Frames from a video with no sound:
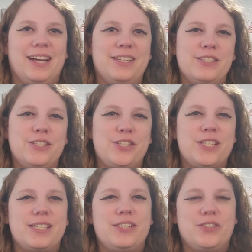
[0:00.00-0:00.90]
And
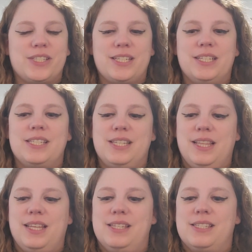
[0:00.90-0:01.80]
it's just interesting to
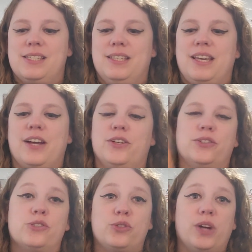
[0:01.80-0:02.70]
see these
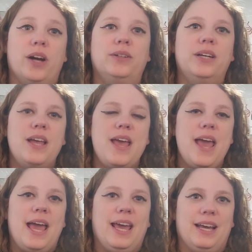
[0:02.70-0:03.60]
characters grow
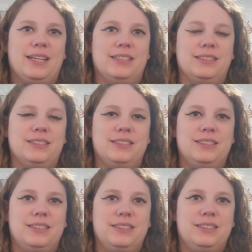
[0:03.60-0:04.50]
and
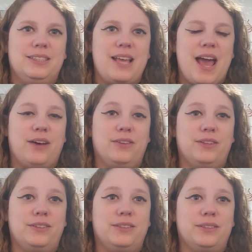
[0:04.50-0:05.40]
how
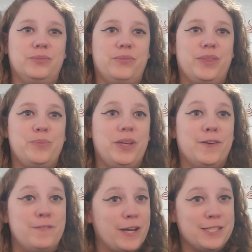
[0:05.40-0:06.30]
they'll
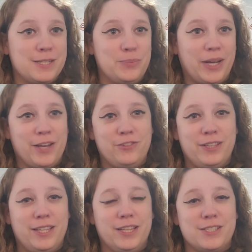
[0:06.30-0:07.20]
be affected by
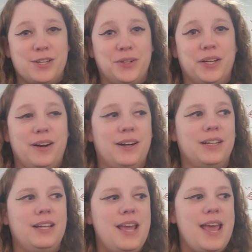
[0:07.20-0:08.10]
everything that's going
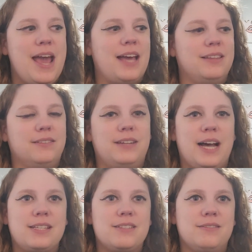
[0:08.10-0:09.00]
on. And the
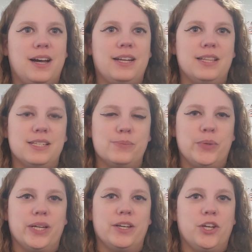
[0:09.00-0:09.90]
last line of this
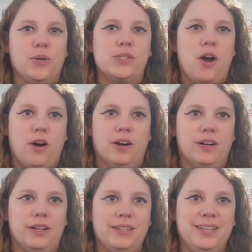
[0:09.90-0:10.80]
book goes
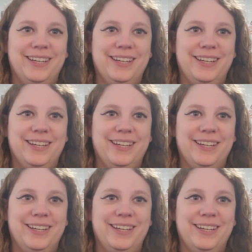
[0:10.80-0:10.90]
hard.